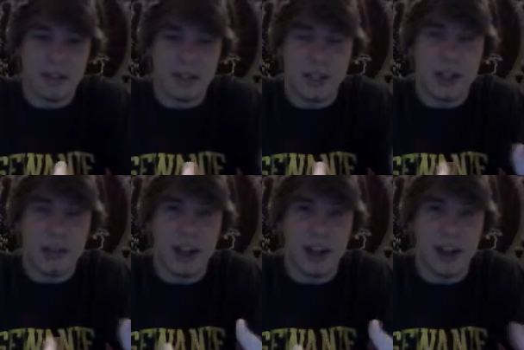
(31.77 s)
some
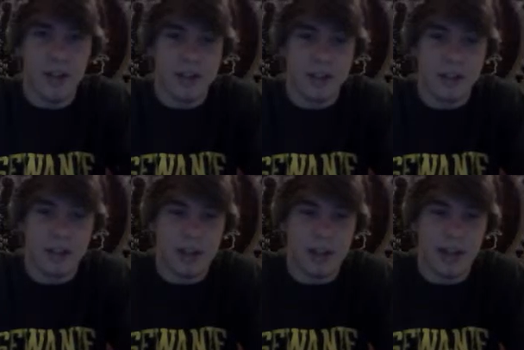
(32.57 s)
dairy cows,
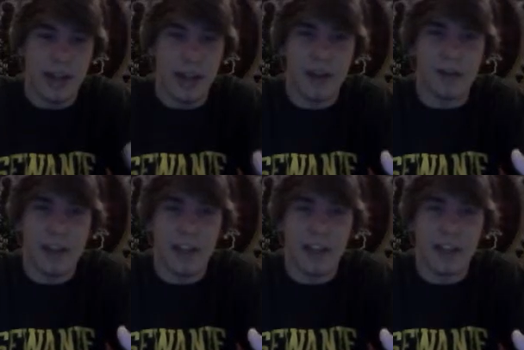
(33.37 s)
a lot of
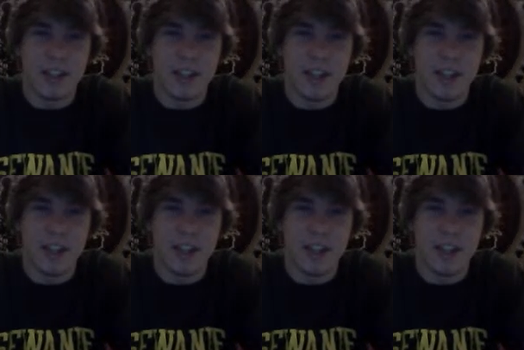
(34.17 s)
chickens,